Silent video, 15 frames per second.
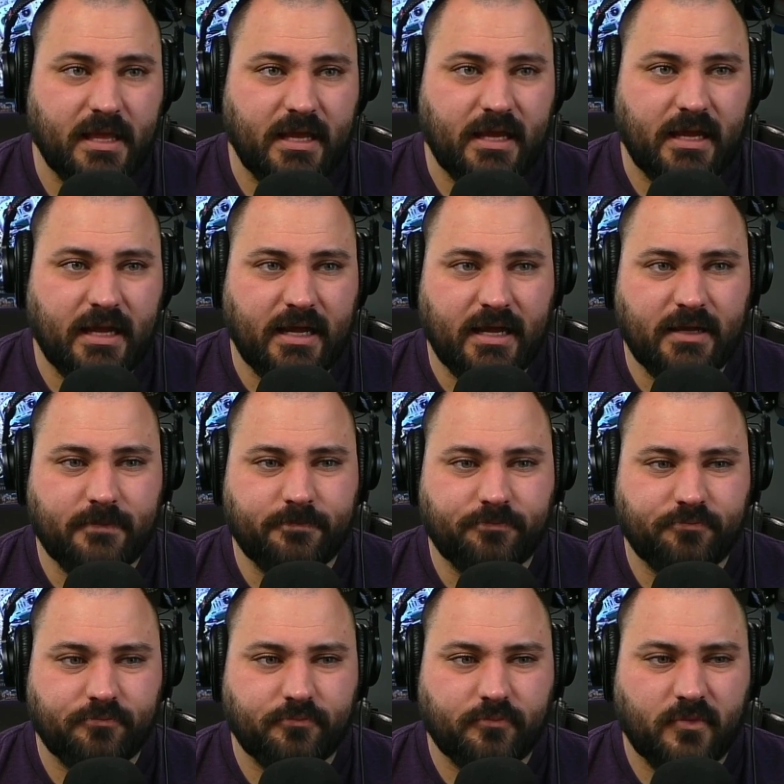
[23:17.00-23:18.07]
Um,
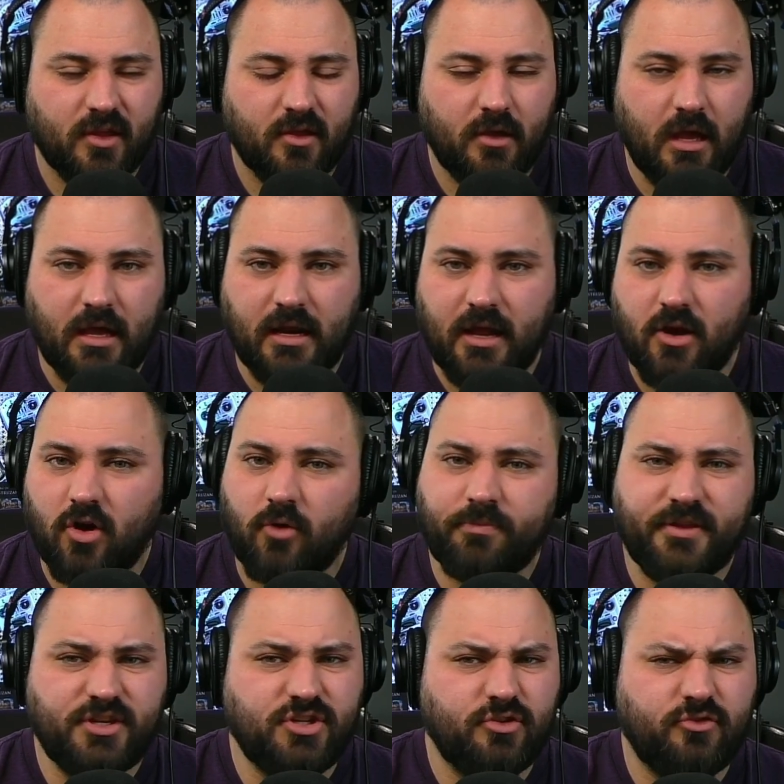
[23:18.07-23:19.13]
and I hope
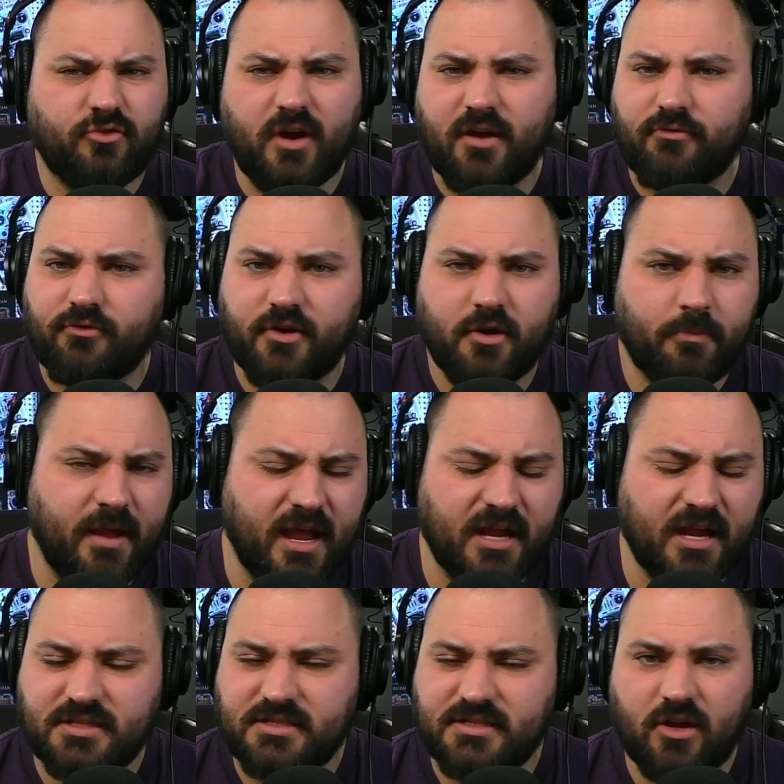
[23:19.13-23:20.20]
that you drive for your
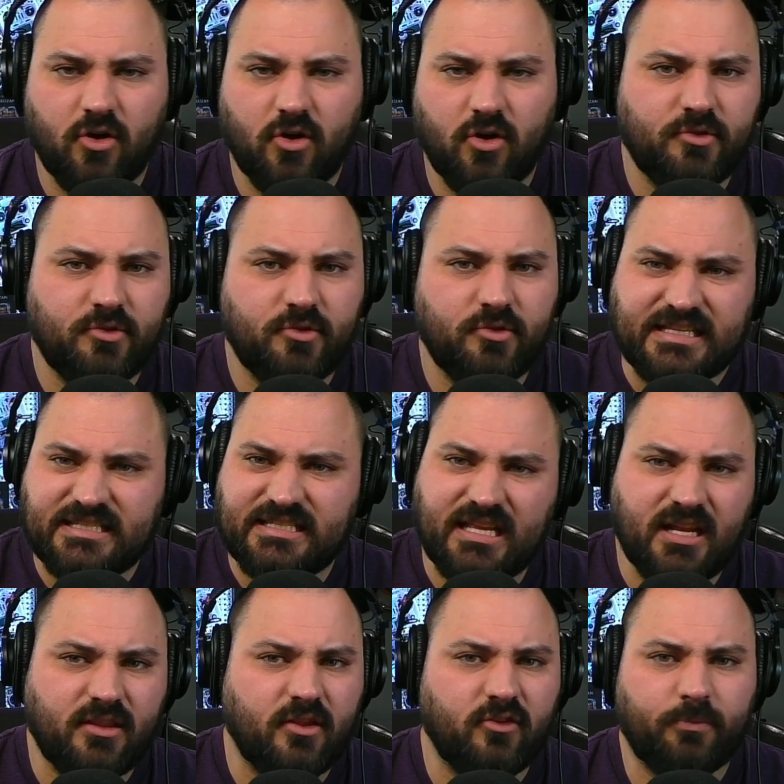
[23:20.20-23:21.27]
passions. I hope you
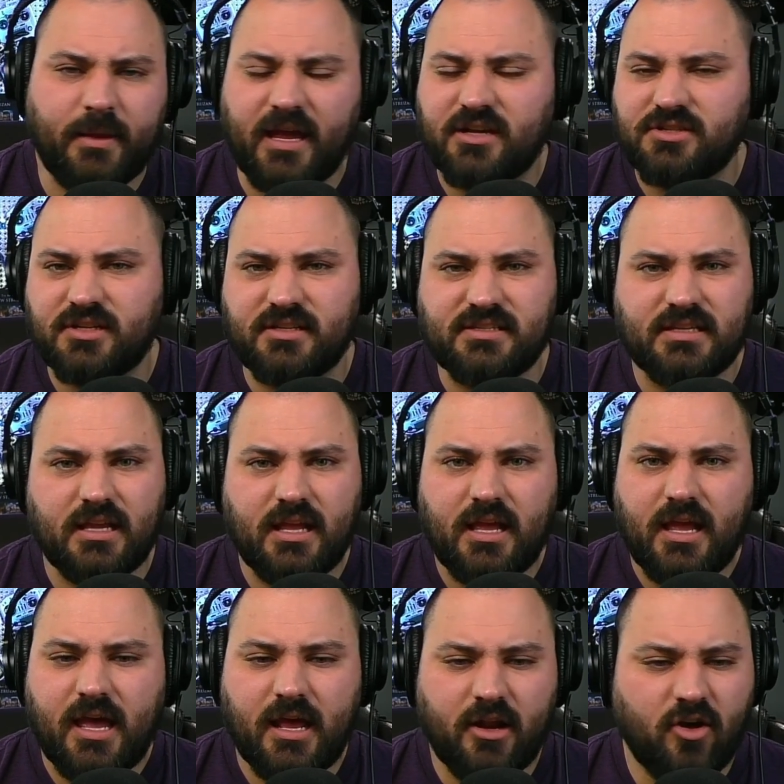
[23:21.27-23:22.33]
succeed in those passions,
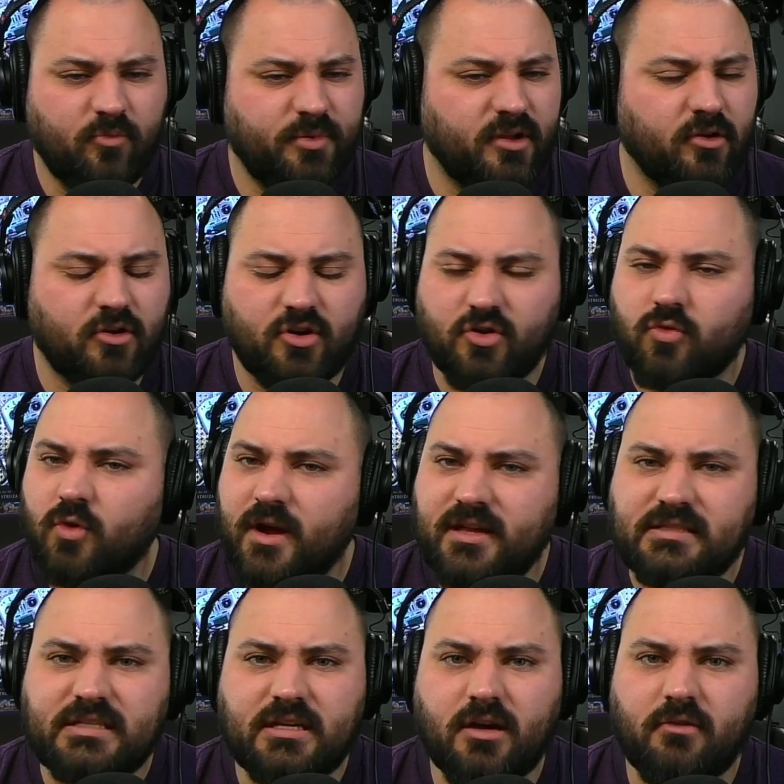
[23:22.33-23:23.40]
and I hope you go
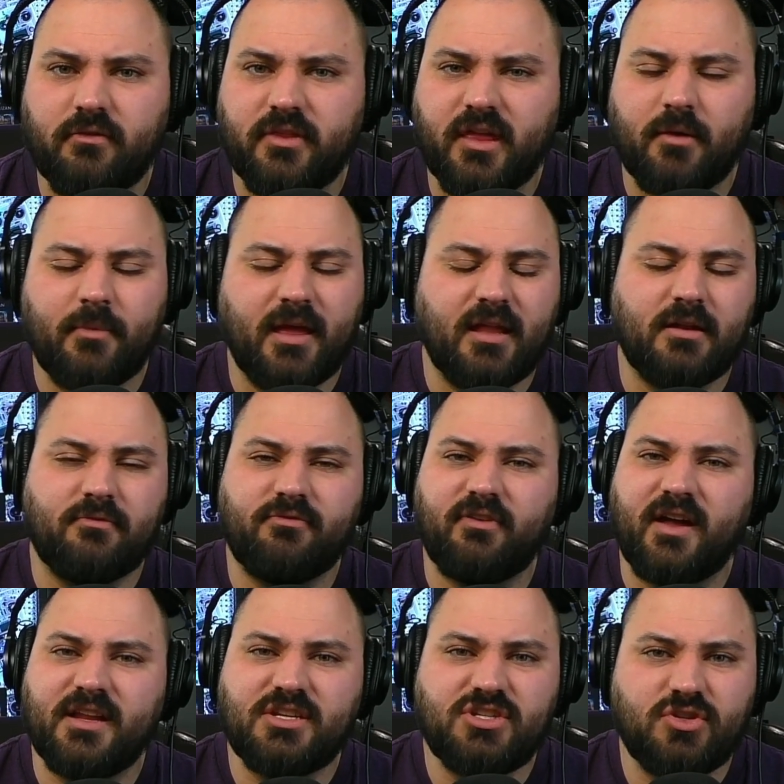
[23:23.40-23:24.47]
crazy over them and
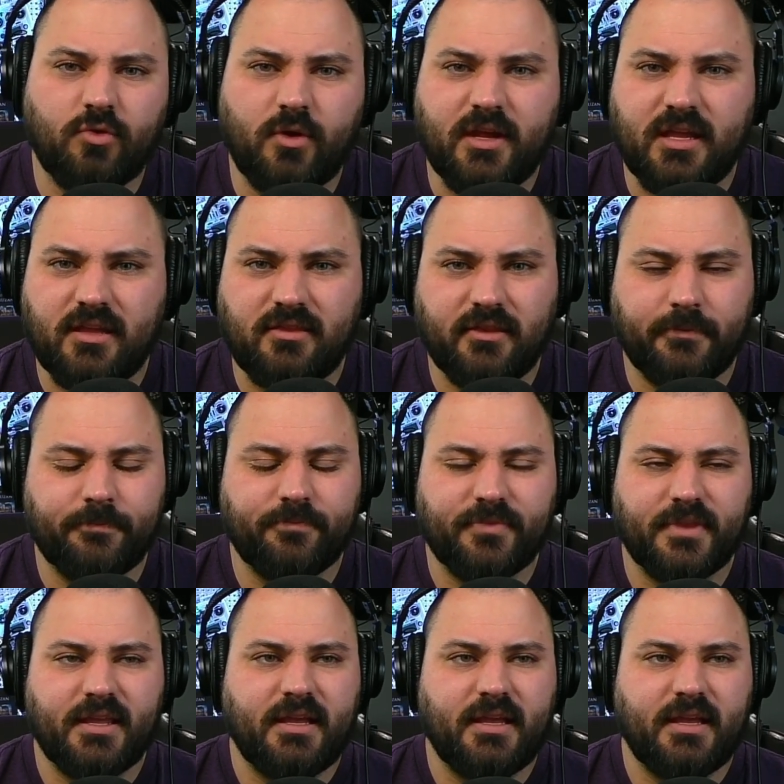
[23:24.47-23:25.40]
find joy in them.